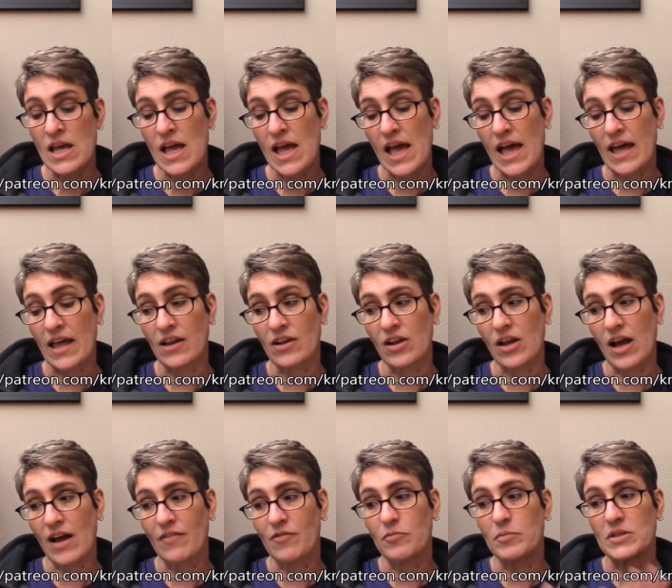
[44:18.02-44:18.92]
And
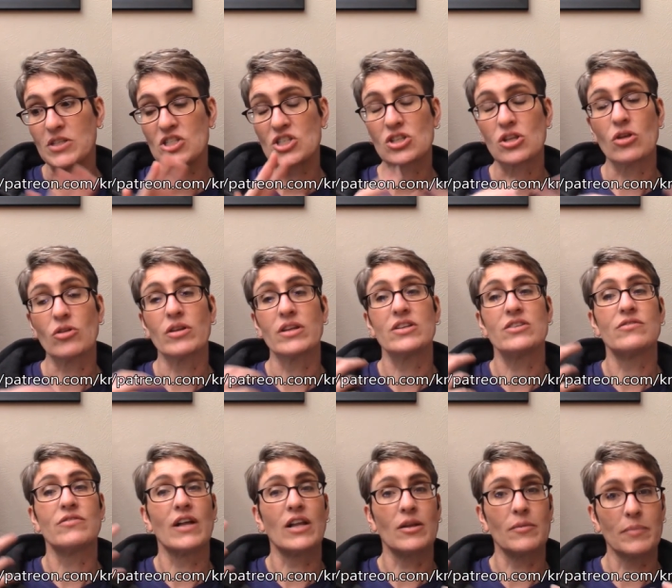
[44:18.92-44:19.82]
I've been slowly
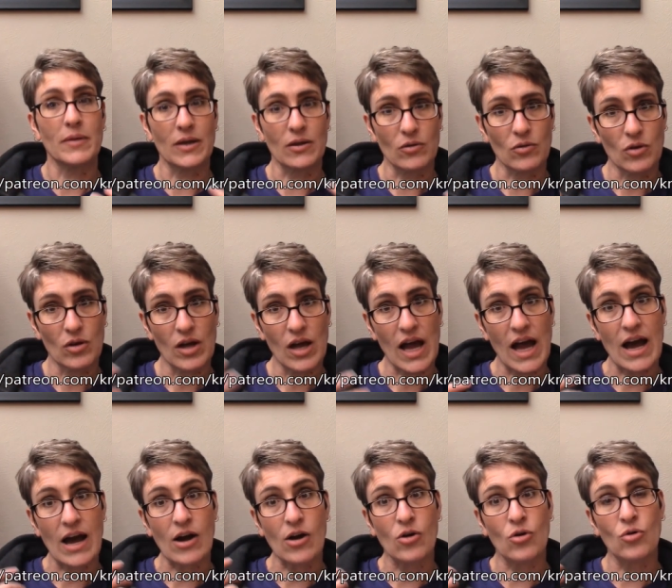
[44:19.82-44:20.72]
developing
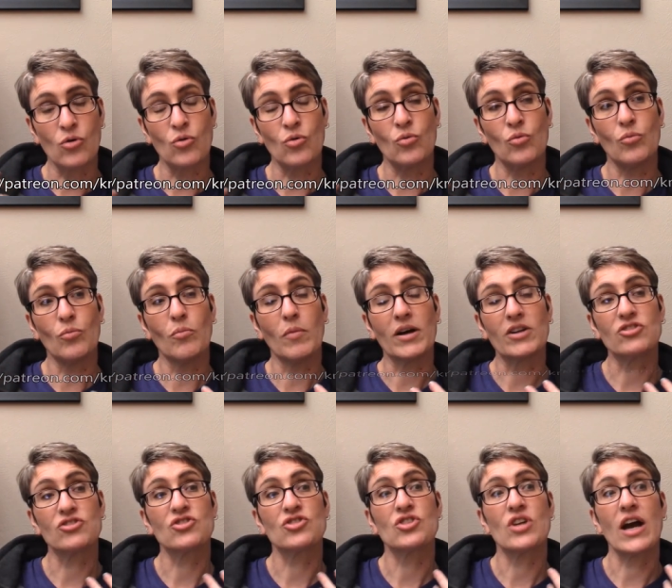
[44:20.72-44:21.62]
how
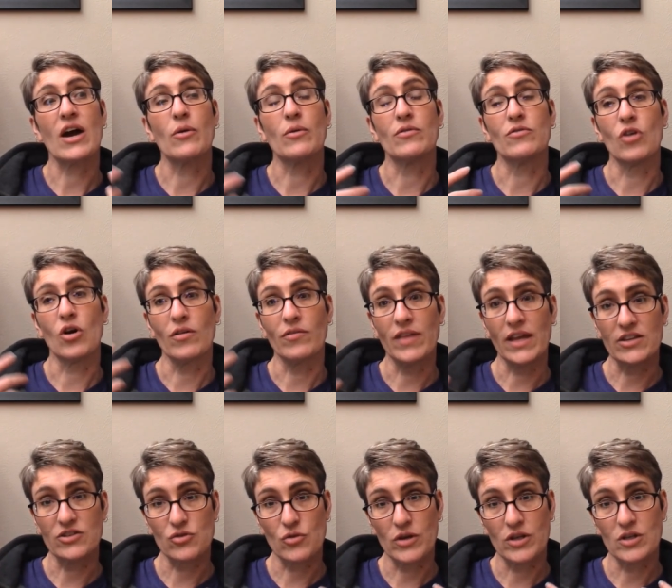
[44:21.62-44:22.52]
involved
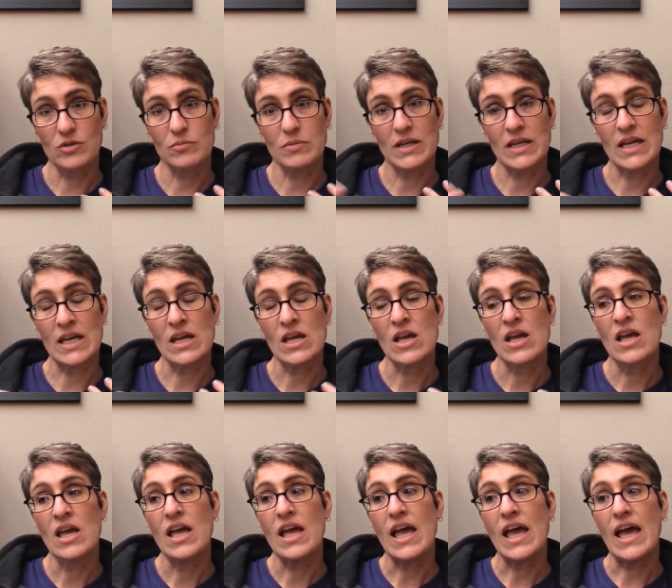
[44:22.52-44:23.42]
that's going to be
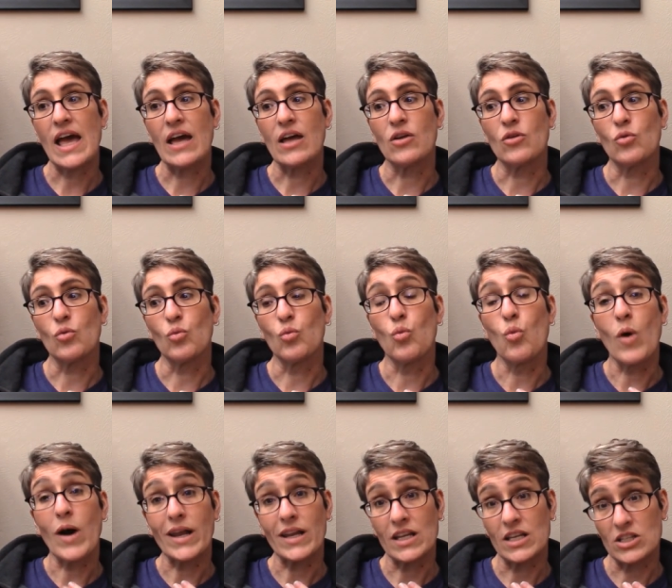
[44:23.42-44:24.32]
and
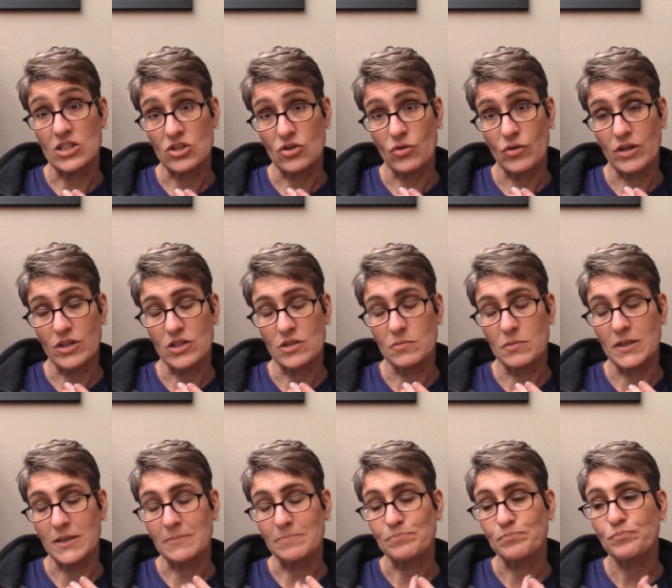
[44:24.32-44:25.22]
what it's going to
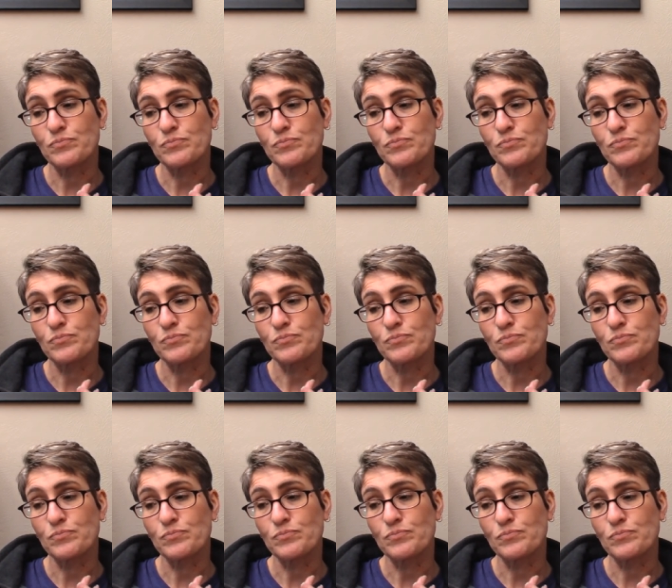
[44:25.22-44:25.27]
be.